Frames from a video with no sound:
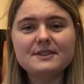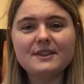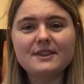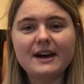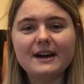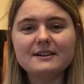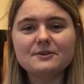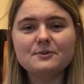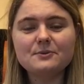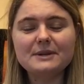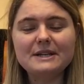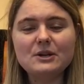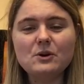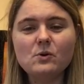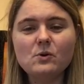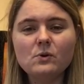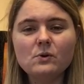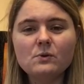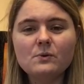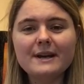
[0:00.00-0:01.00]
that we
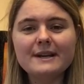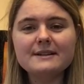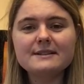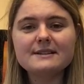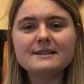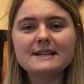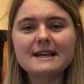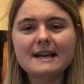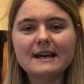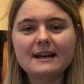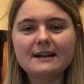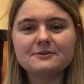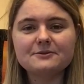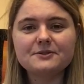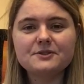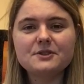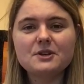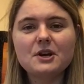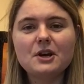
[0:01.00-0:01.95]
always count